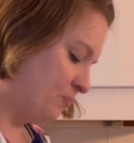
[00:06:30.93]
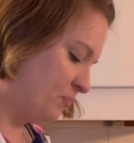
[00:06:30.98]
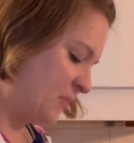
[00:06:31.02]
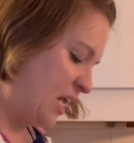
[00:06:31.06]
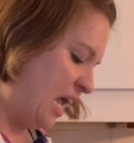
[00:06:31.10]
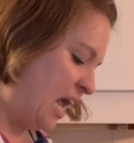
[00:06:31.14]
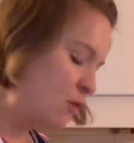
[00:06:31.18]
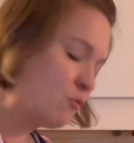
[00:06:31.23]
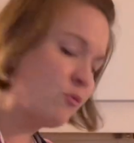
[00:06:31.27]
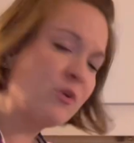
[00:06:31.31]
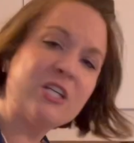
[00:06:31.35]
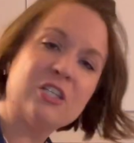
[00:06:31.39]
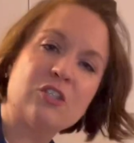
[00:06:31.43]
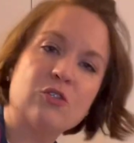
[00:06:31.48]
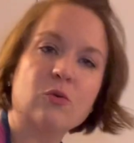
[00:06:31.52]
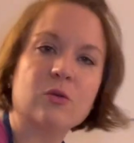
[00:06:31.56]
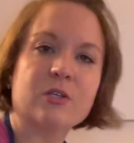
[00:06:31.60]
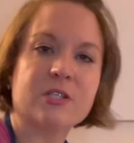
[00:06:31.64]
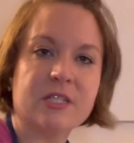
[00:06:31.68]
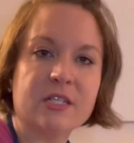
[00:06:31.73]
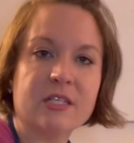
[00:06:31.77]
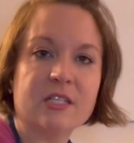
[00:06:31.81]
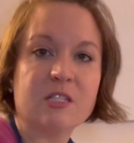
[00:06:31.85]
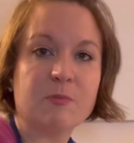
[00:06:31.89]
And
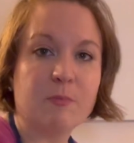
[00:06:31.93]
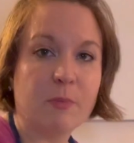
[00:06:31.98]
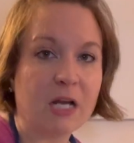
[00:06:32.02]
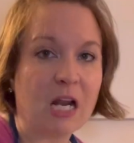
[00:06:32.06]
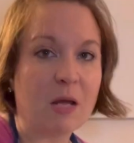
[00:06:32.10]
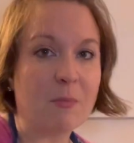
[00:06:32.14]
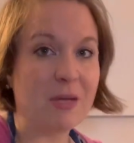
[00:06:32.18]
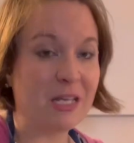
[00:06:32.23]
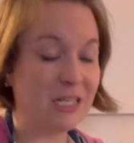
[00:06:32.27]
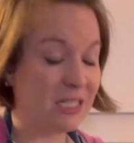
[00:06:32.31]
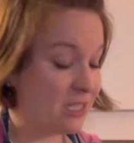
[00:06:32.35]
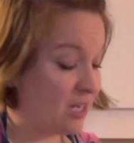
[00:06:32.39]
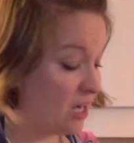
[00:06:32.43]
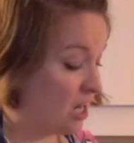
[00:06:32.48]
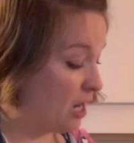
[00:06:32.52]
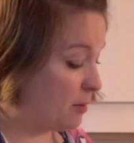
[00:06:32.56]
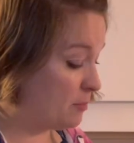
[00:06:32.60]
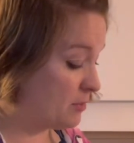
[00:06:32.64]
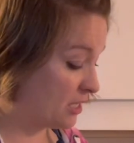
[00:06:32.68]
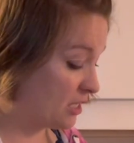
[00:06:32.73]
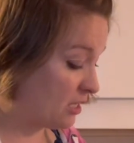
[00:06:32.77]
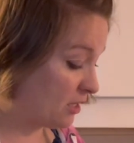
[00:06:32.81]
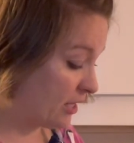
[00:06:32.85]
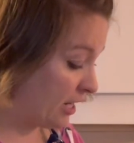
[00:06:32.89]
resources, but time
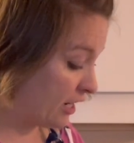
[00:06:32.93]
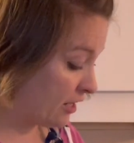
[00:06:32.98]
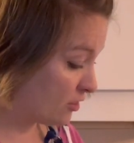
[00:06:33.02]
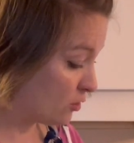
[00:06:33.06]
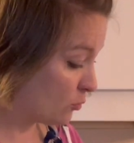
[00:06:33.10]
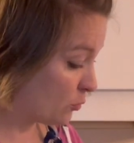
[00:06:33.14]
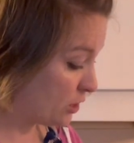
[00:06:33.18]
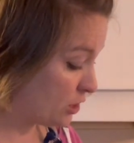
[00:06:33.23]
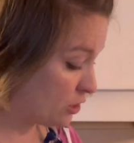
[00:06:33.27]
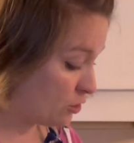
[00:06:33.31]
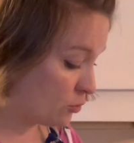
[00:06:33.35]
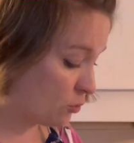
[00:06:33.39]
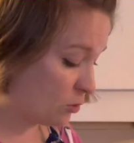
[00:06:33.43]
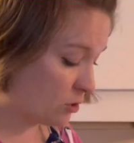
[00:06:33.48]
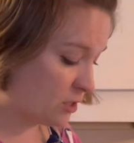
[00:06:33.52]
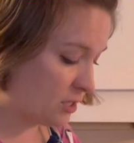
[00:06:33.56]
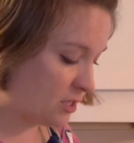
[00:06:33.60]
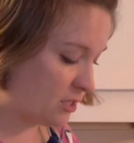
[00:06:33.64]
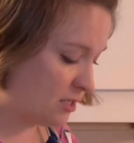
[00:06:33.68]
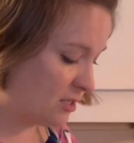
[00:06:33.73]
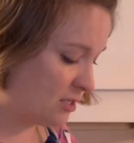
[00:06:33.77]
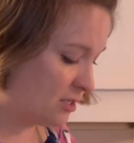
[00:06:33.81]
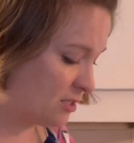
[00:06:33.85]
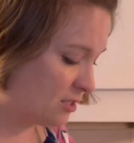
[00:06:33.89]
to collect the
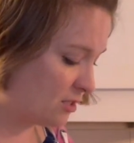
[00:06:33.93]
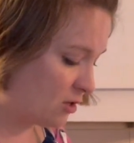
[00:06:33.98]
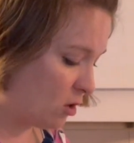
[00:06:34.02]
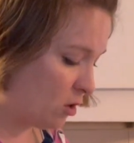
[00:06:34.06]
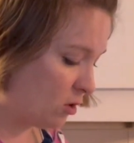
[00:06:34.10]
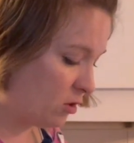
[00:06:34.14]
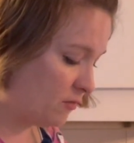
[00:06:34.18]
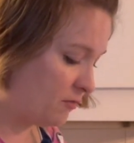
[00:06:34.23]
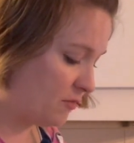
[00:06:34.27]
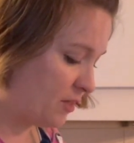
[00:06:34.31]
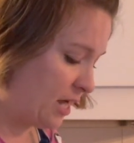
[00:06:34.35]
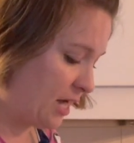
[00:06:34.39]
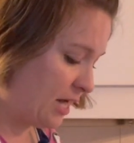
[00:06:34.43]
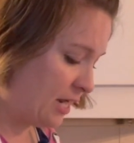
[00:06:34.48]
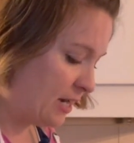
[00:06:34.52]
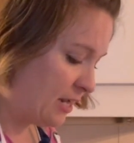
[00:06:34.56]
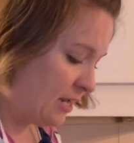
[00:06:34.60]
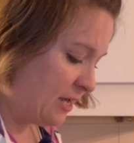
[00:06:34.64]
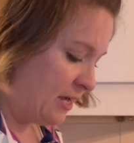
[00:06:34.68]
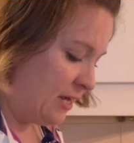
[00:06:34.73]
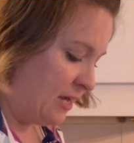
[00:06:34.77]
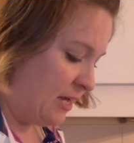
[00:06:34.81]
resources, all of that.